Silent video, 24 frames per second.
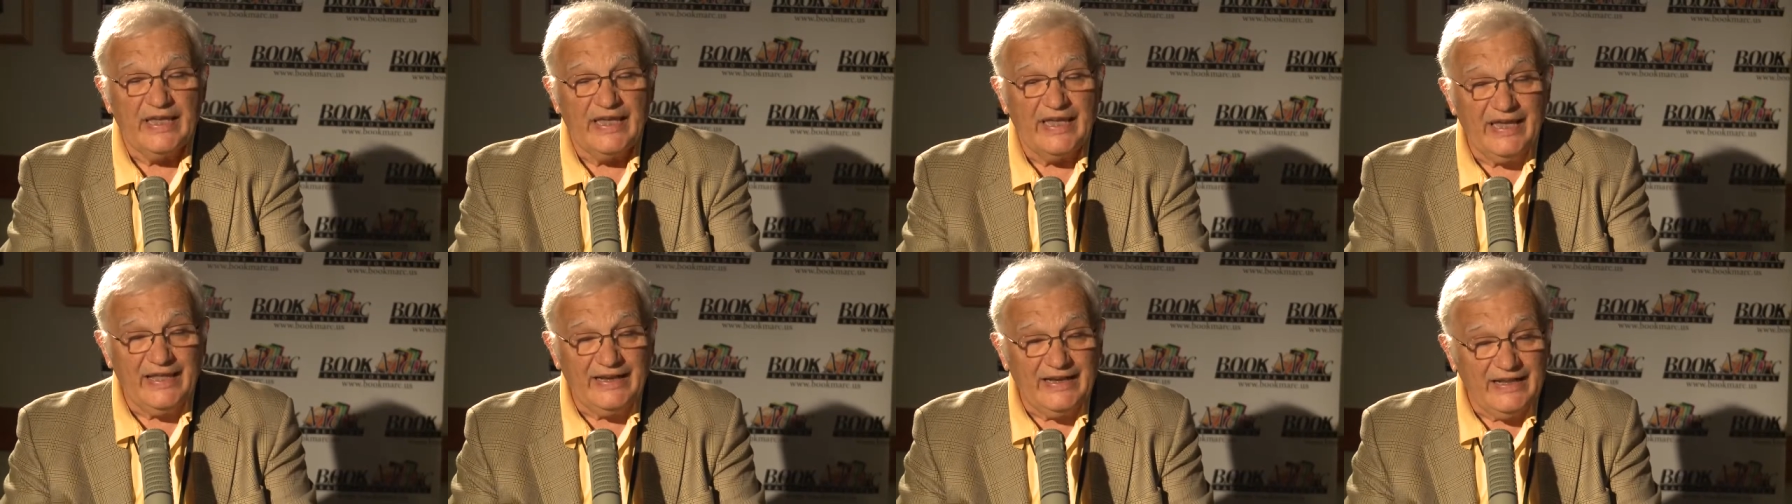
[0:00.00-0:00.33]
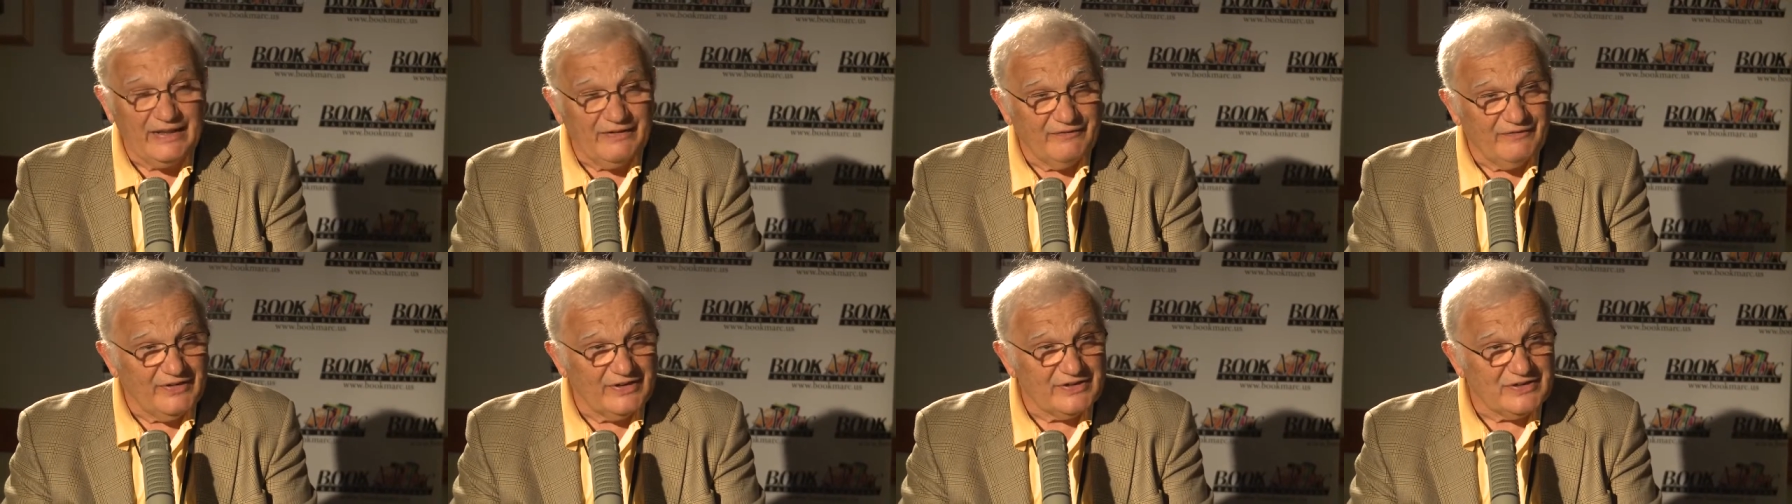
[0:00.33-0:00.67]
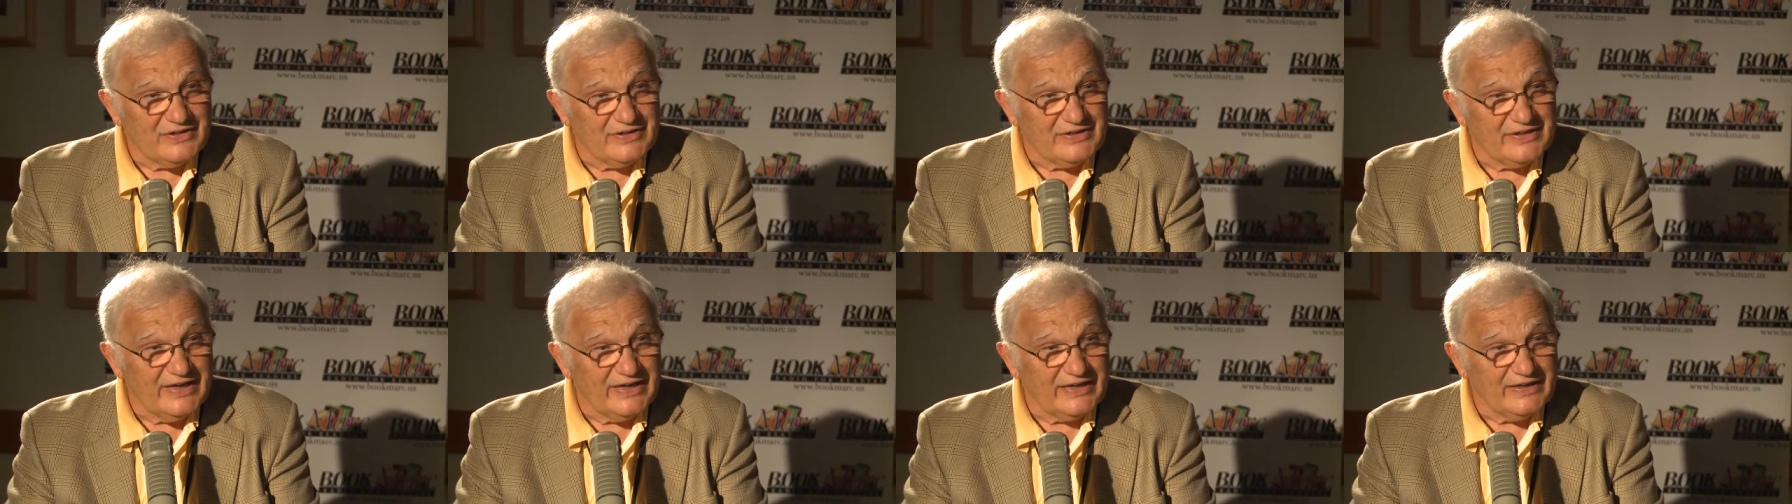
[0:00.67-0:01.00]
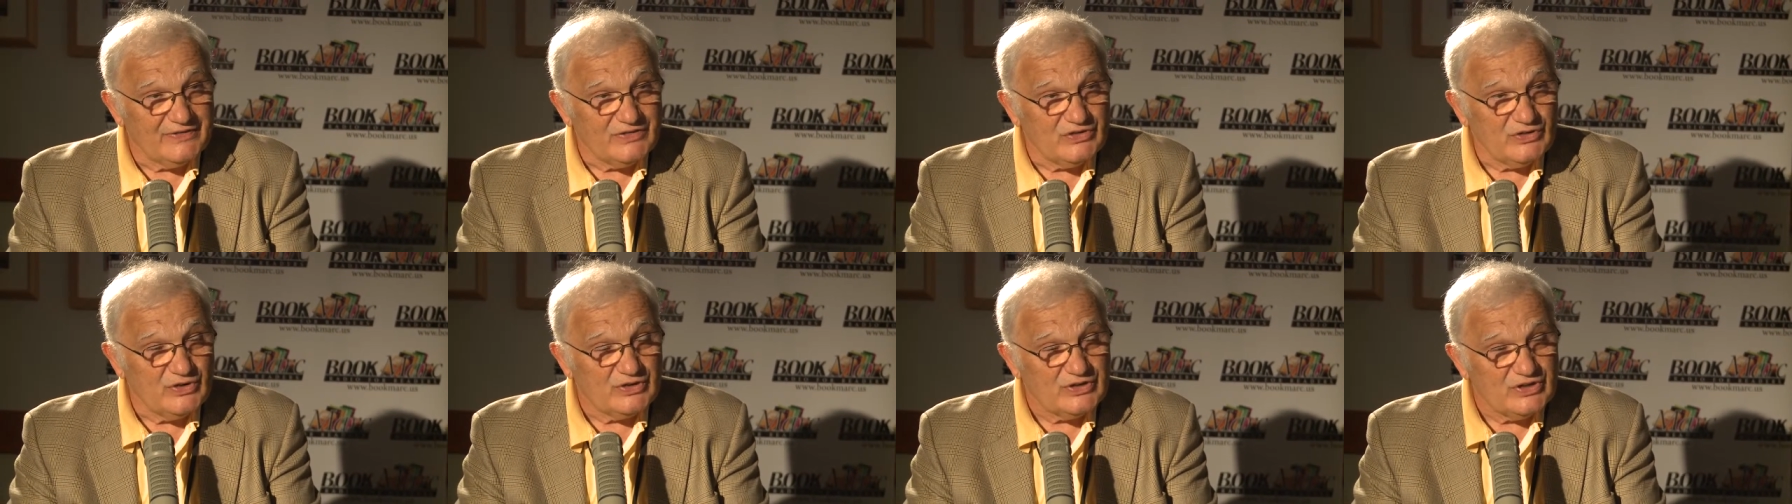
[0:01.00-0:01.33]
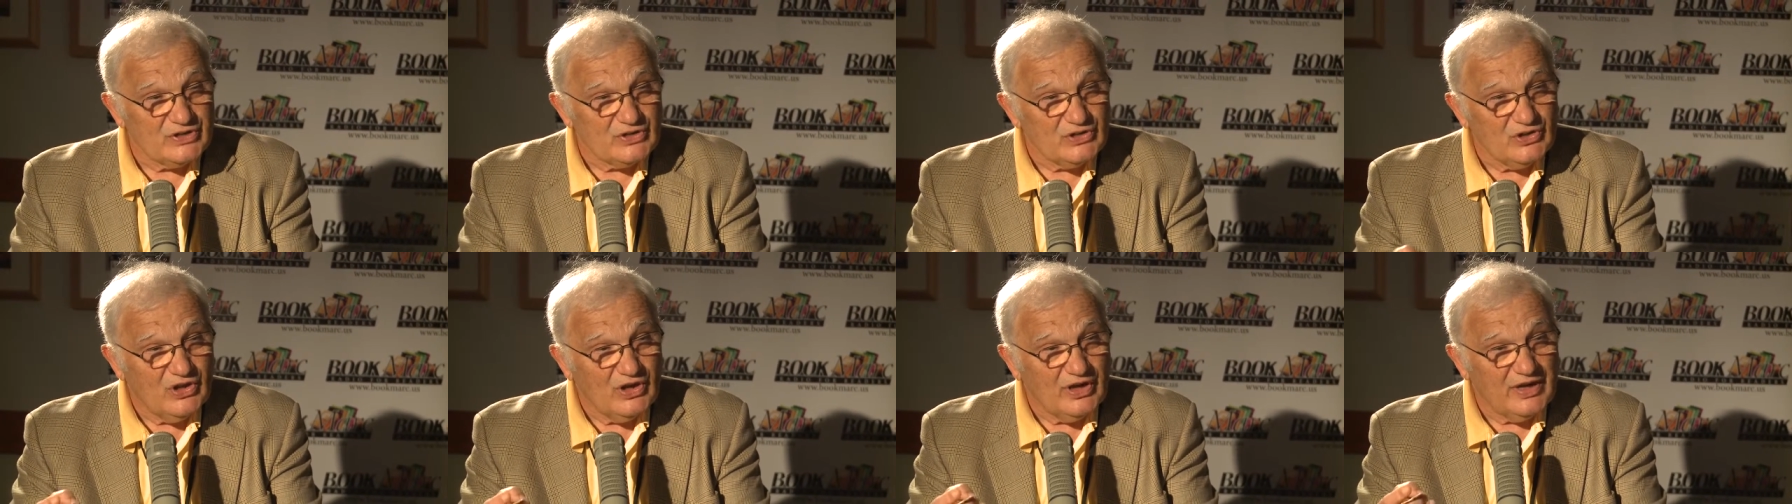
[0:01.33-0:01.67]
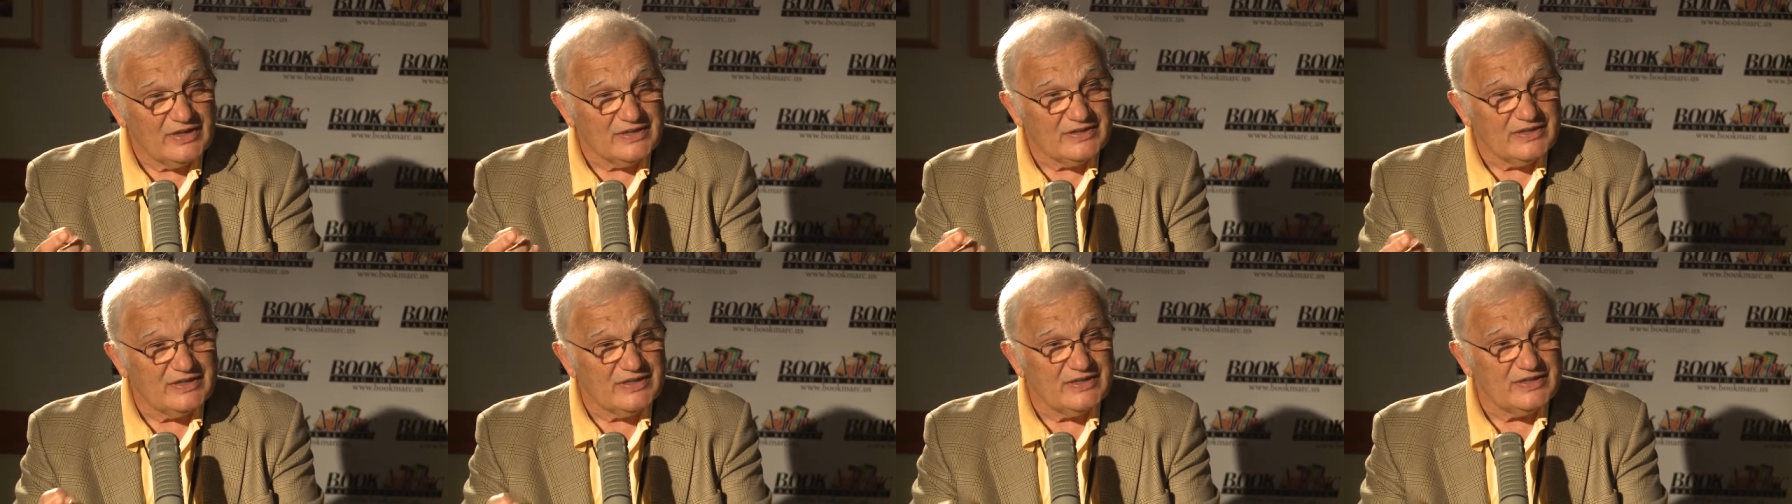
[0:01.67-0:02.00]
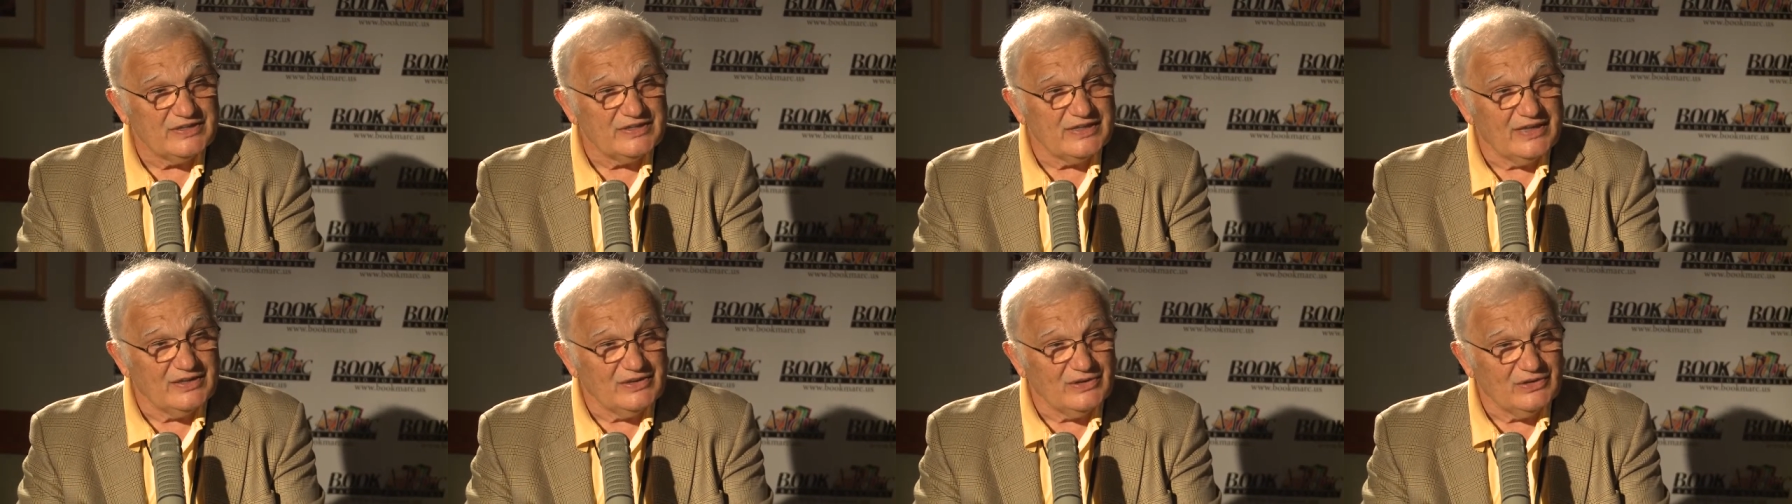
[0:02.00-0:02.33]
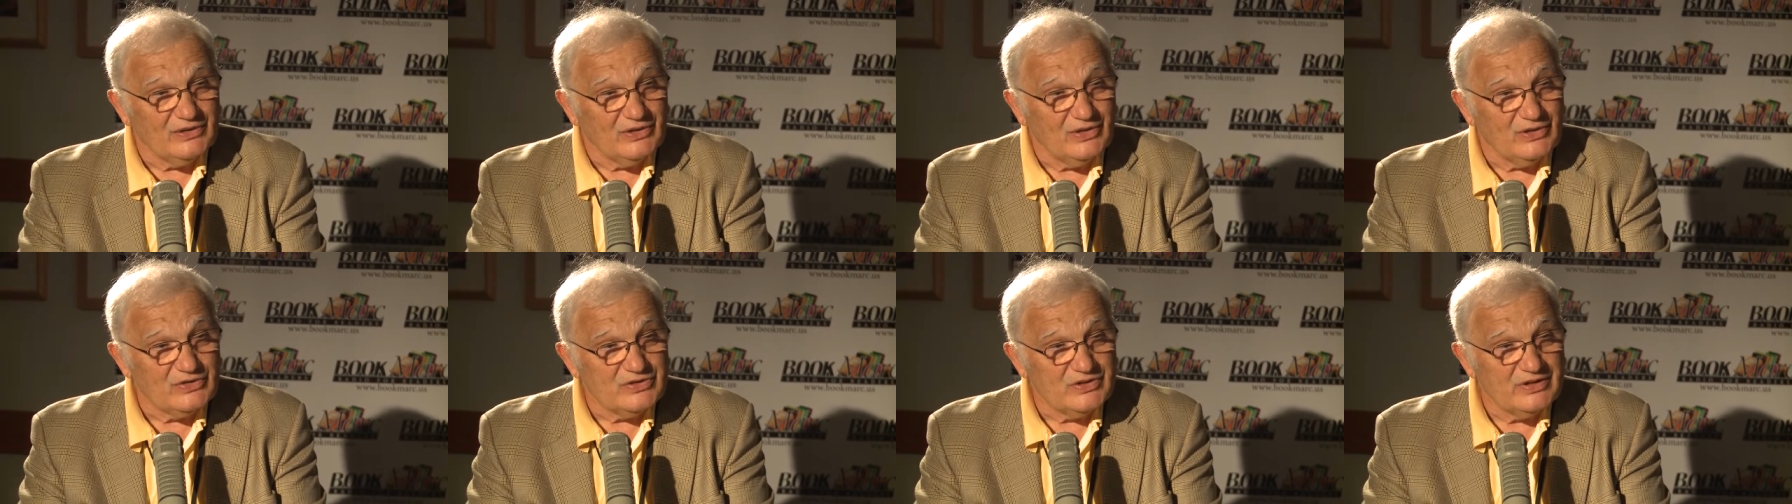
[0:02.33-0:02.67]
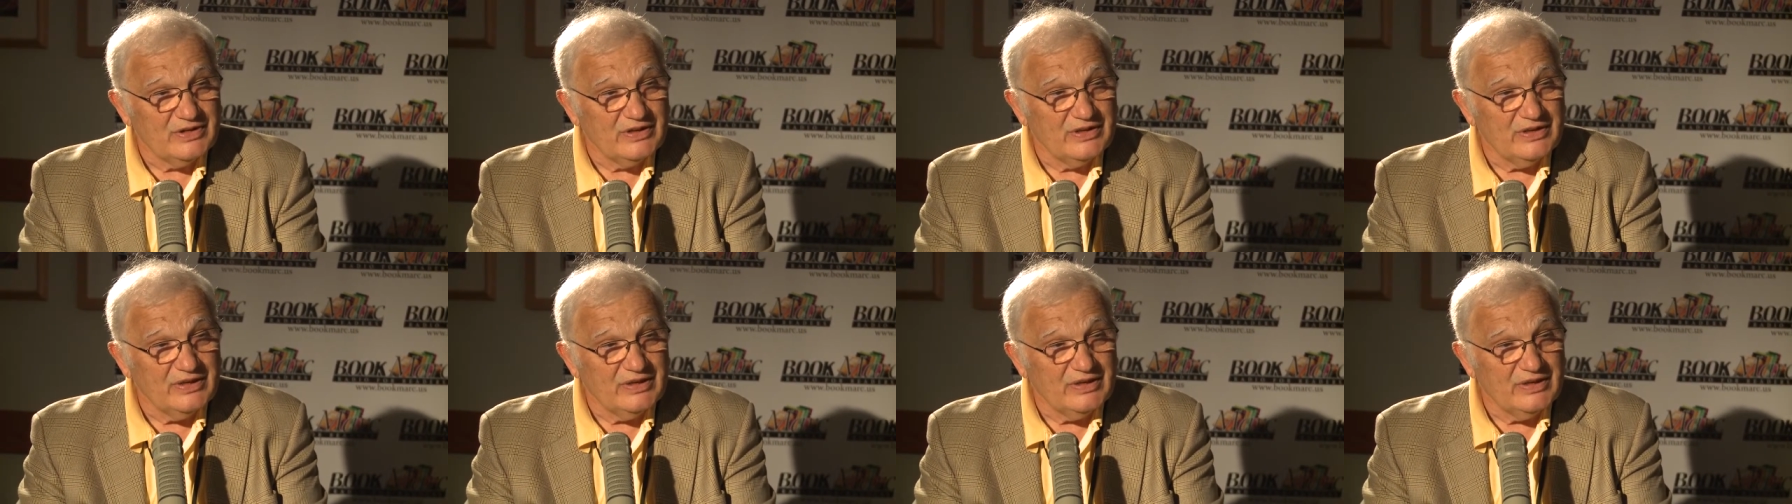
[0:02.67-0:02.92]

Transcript: any vegetative source, as long as it's cellulose,